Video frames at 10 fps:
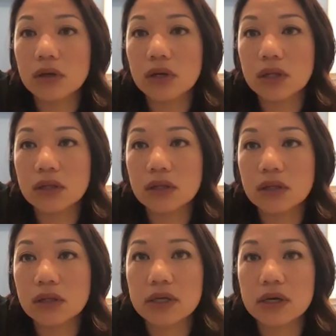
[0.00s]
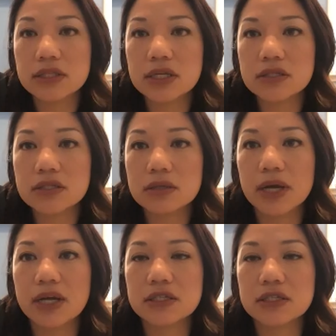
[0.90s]
Let's see. I tested
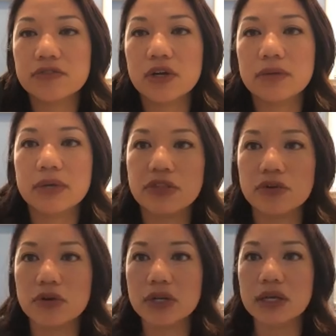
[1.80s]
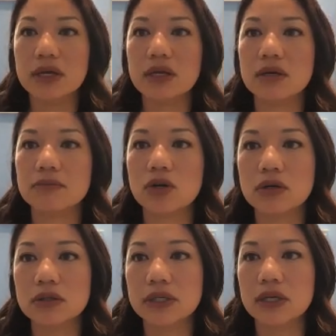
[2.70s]
positive on May 30 and I'm
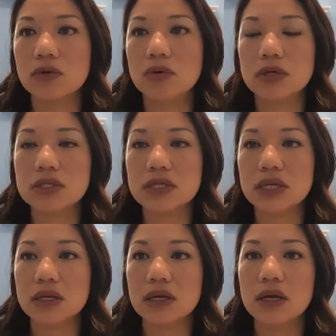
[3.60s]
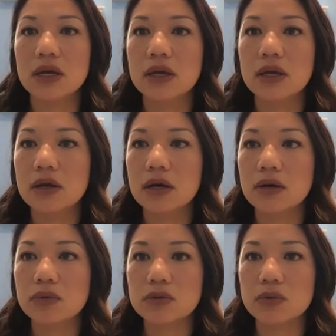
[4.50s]
currently in quarantine. I
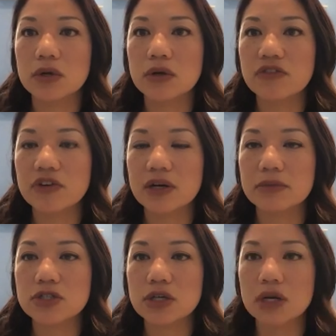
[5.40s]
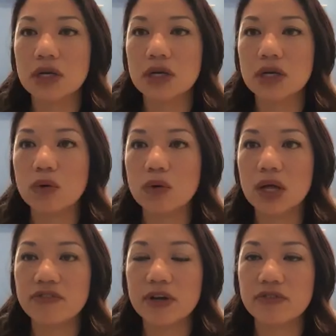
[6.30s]
was a worker at Farmer John, so I
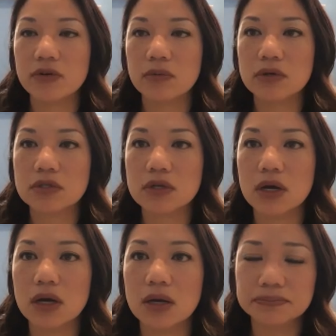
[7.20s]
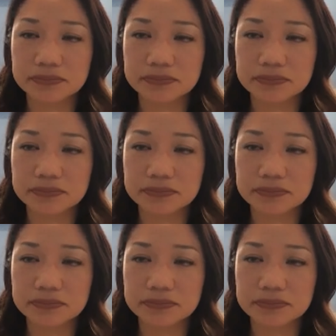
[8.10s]
qualify for workers' comp.